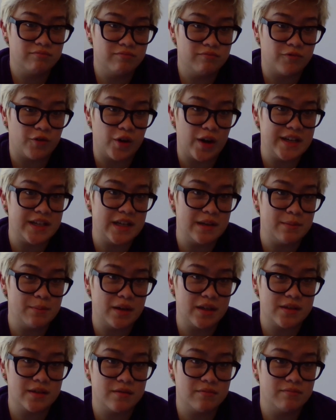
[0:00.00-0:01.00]
for 18
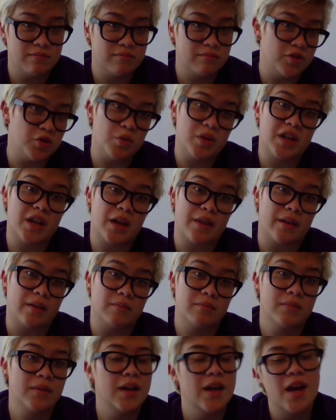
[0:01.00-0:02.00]
minutes doing nothing.
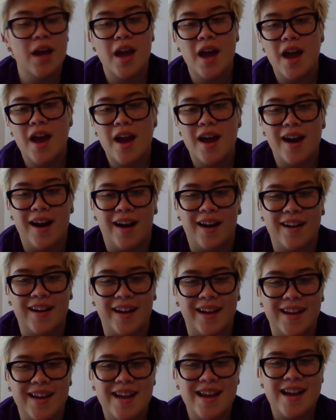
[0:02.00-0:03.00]
All
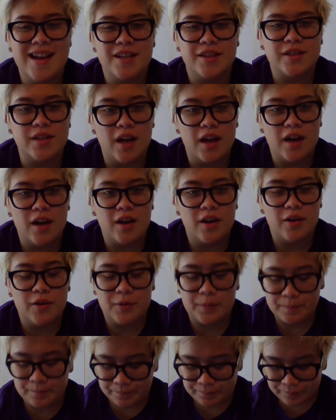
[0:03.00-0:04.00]
right,
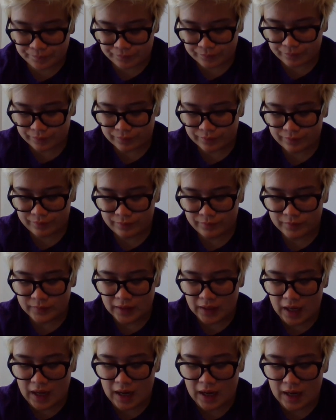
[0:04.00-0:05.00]
so
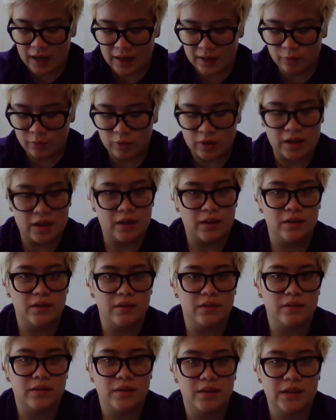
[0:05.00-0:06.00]
I
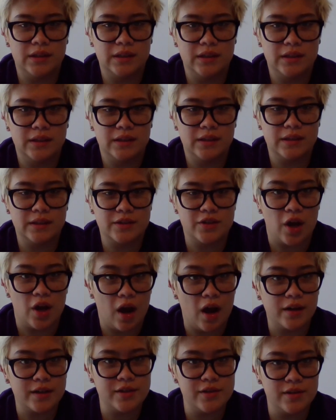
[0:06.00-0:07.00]
will
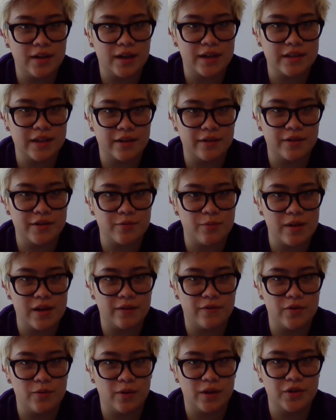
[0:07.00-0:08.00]
talk to you guys later this week.
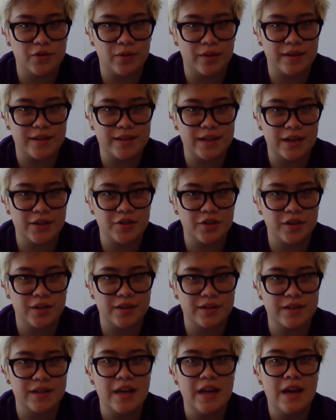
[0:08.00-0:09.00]
If you want to join the
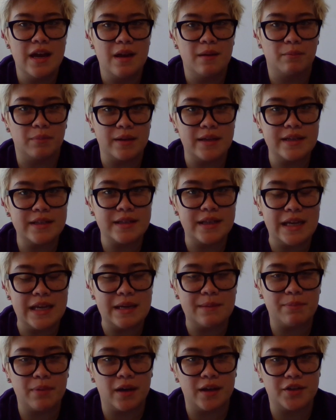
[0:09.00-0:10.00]
sessions, please
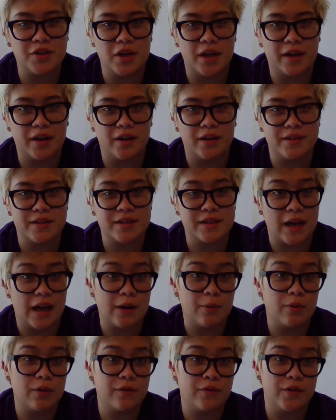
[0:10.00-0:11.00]
keep a check on
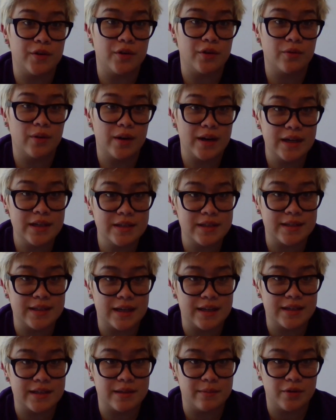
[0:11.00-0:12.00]
Skyward for your grades, because
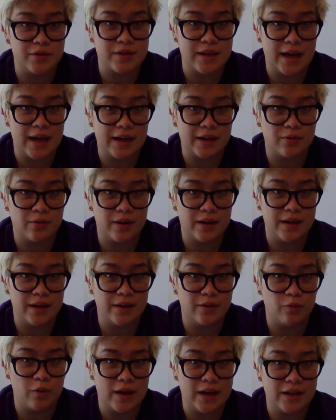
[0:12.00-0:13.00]
that is the most
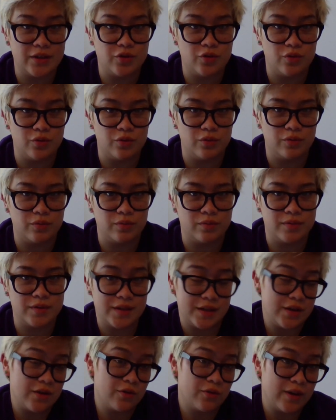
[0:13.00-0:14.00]
accurate way to
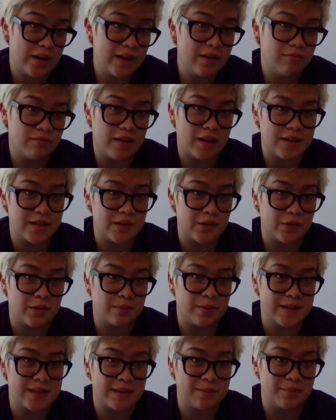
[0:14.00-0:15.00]
see your grade. That is the only
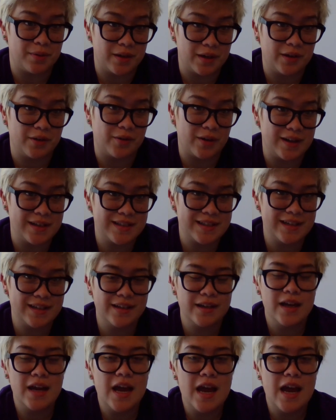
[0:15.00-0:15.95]
place I'm putting grades in.